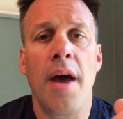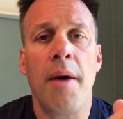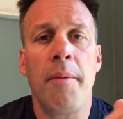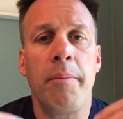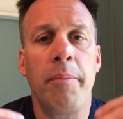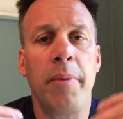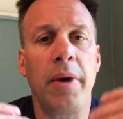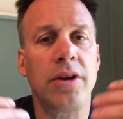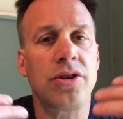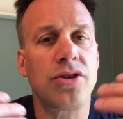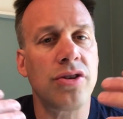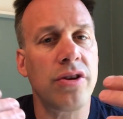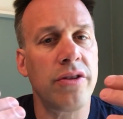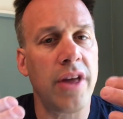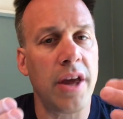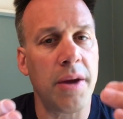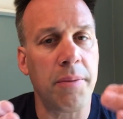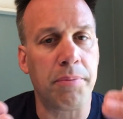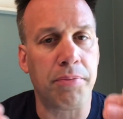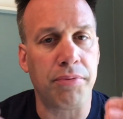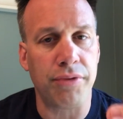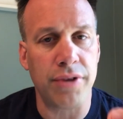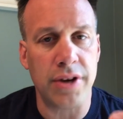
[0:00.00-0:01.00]
make sure they
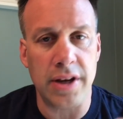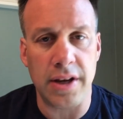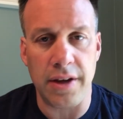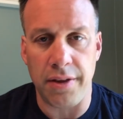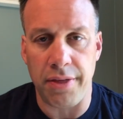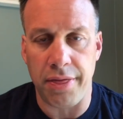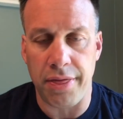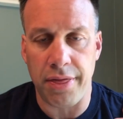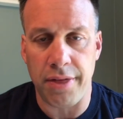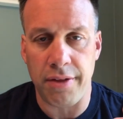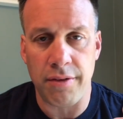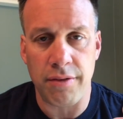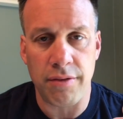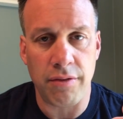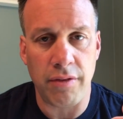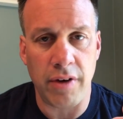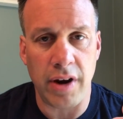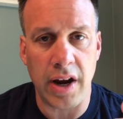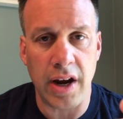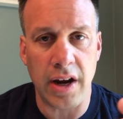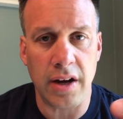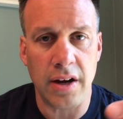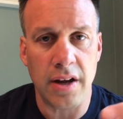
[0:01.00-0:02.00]
breathe,
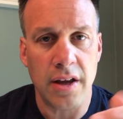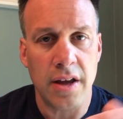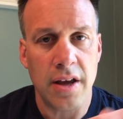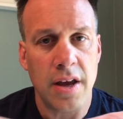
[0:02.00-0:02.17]
right?